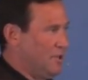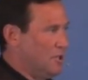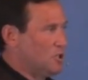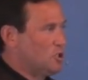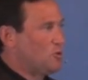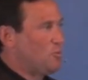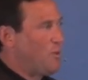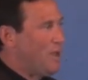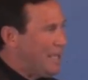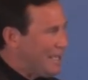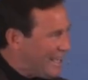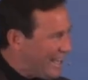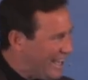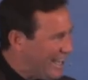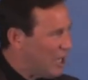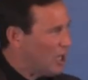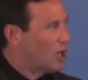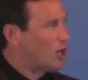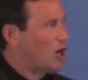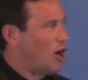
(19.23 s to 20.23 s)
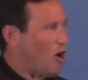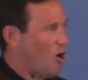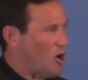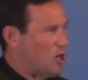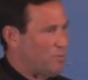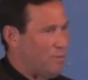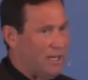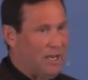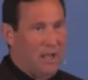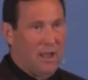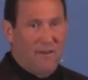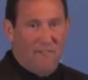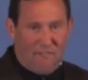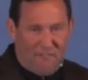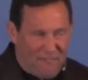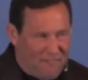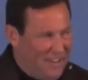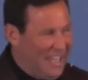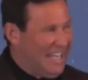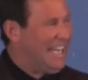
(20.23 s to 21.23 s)
Speak
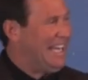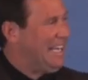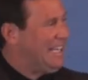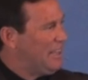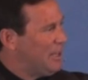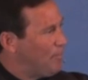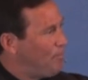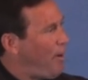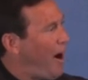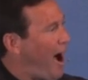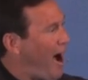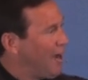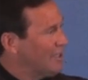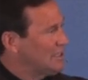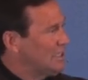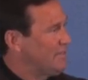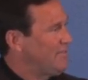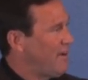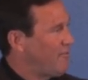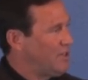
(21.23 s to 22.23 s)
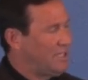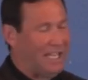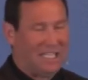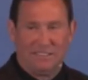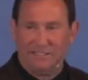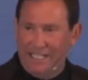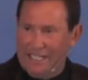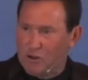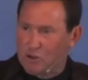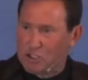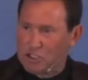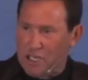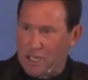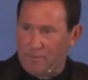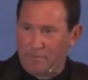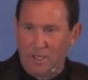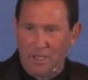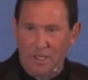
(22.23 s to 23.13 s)
encouragement. Feed the positive every day. Leadership.